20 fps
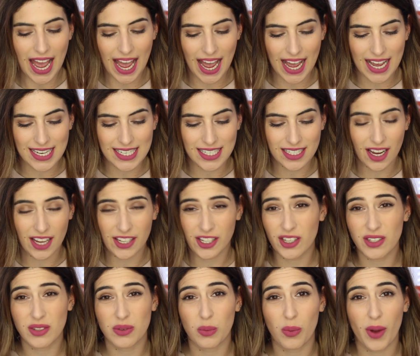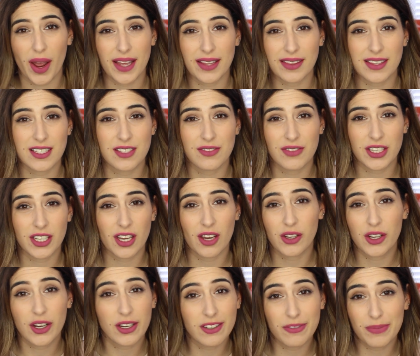And I couldn't wait. This
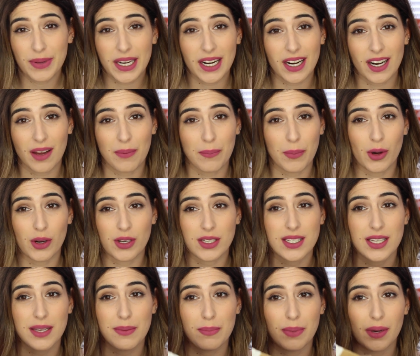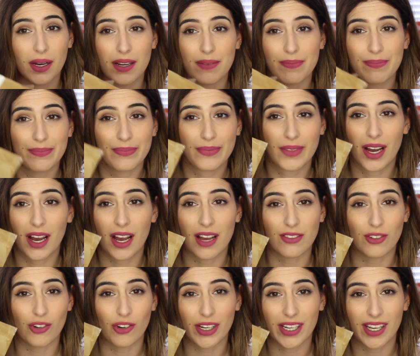video could have been an unboxing, but
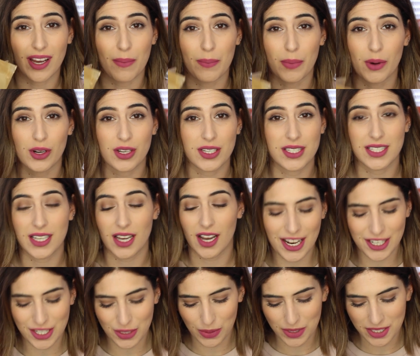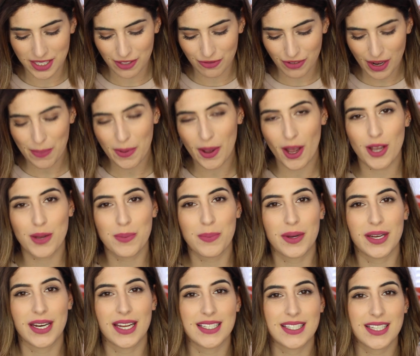I've already unboxed it. I just wanted to rip it
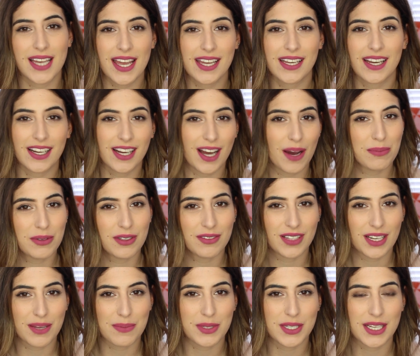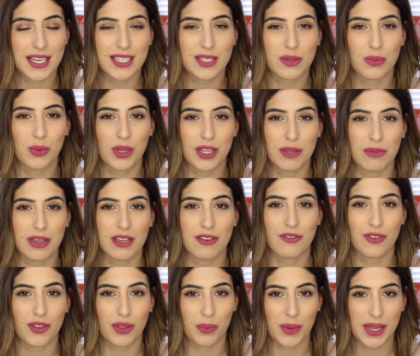open and take a couple of lipsticks with
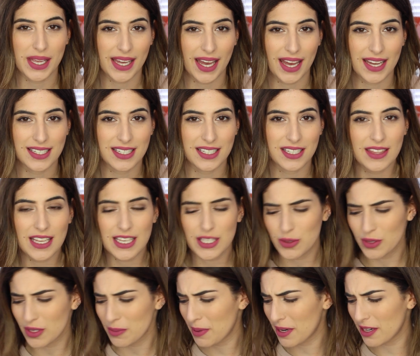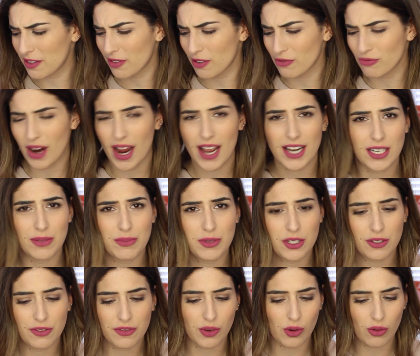me for the weekend. This is a bit of a random
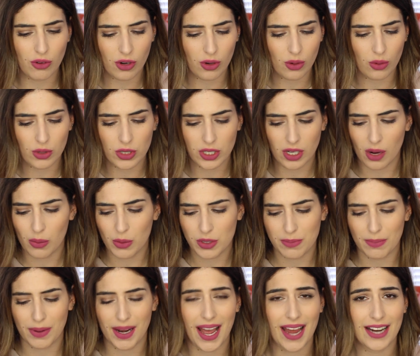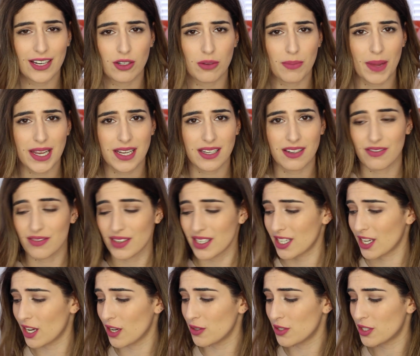Sephora order. I wasn't planning on making a
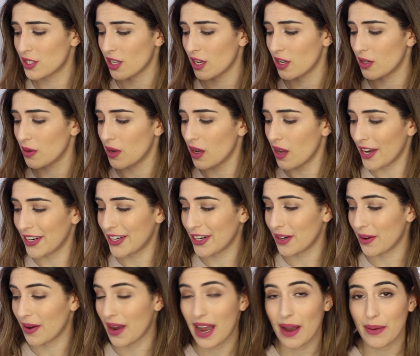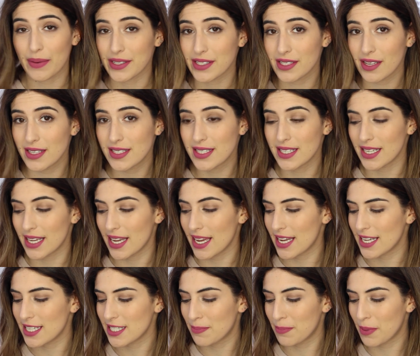video, so I don't know how exciting
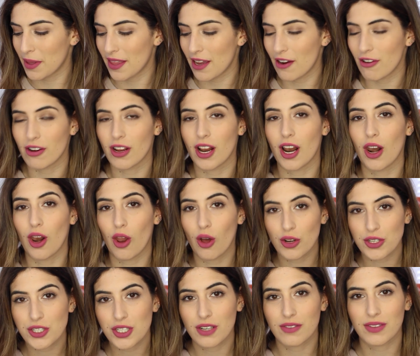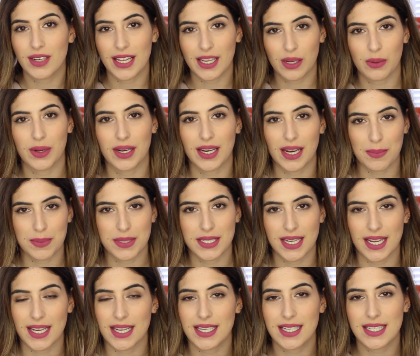it is, but there are a lot of liquid
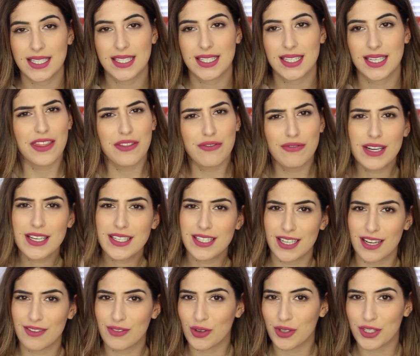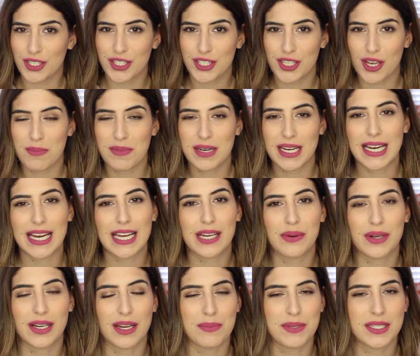lipsticks. And the reason I've ordered so many
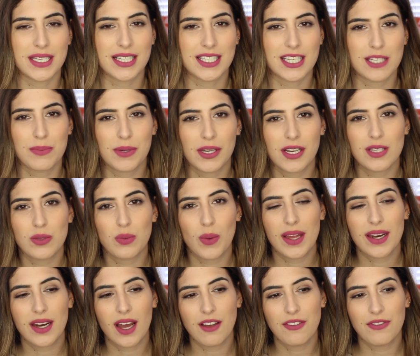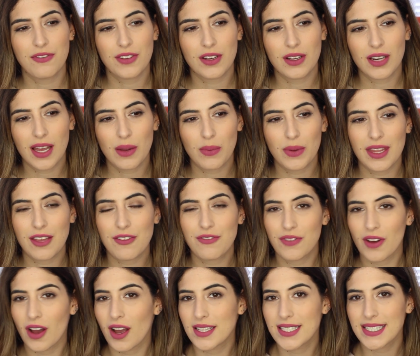liquid lipsticks is because when I feel like when they
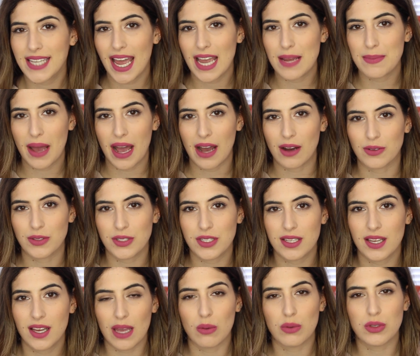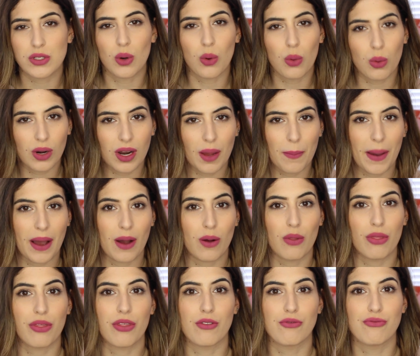first came out, it was all
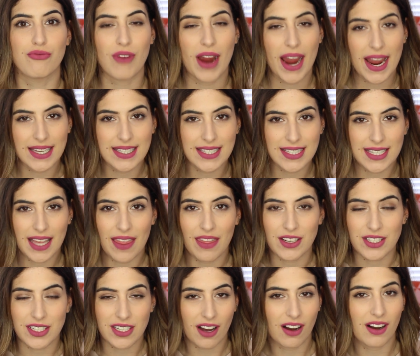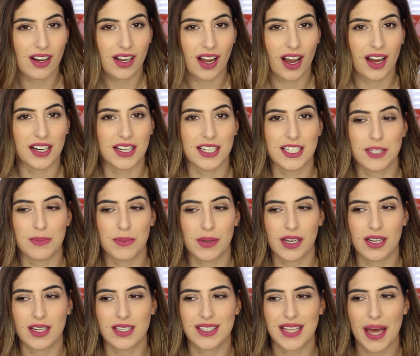about the reds and the dark colors
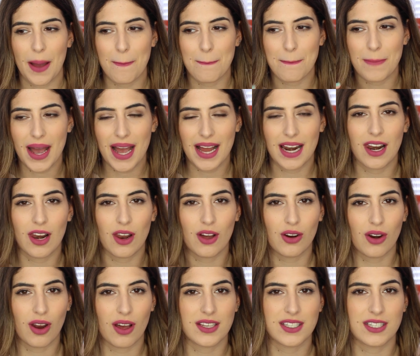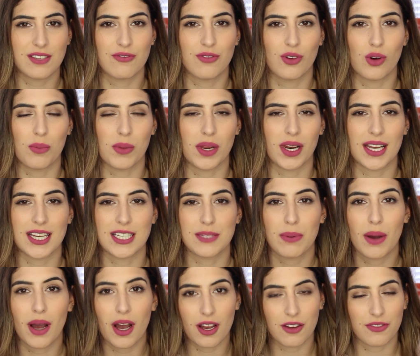because that matte long-lasting formula
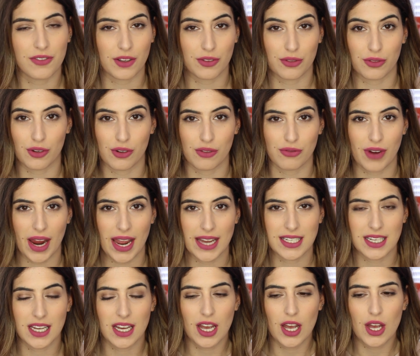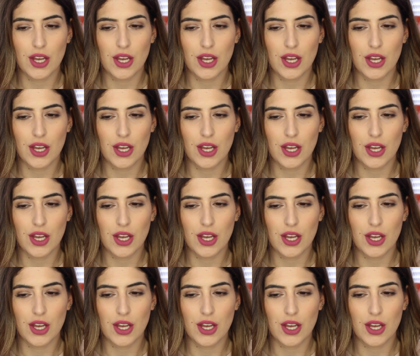is perfect for a red.